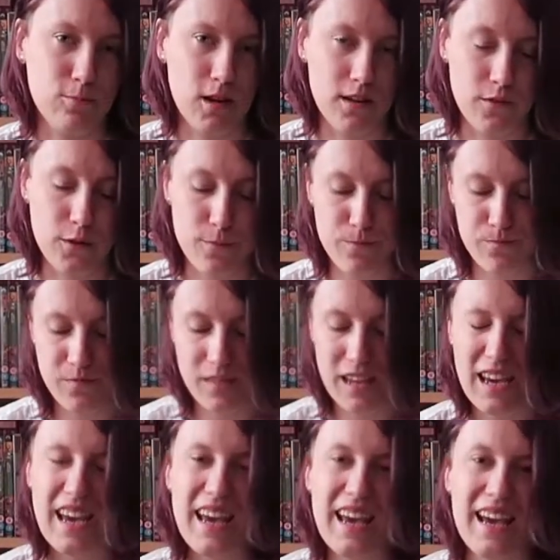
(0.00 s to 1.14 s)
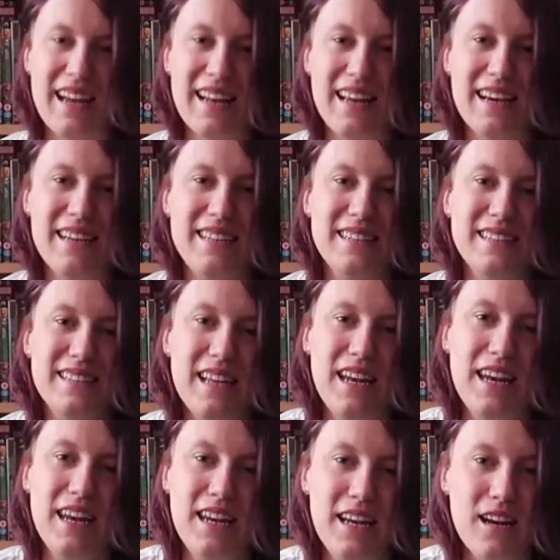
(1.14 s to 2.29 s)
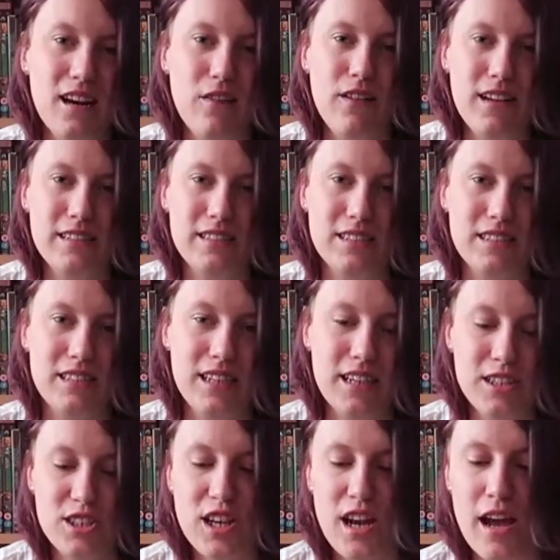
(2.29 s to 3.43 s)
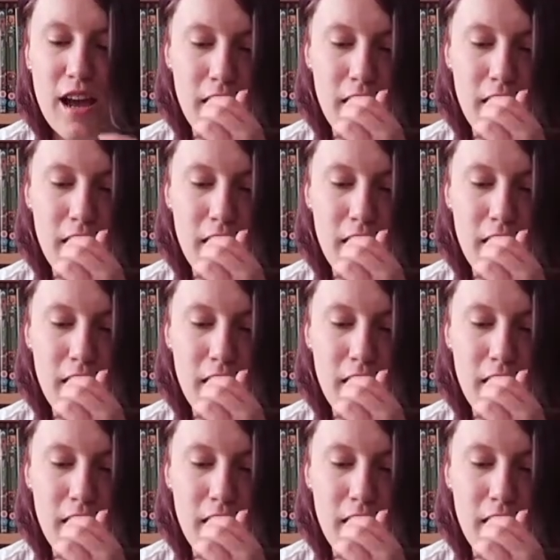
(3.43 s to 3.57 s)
is one of them and that is Lilo in Stitch.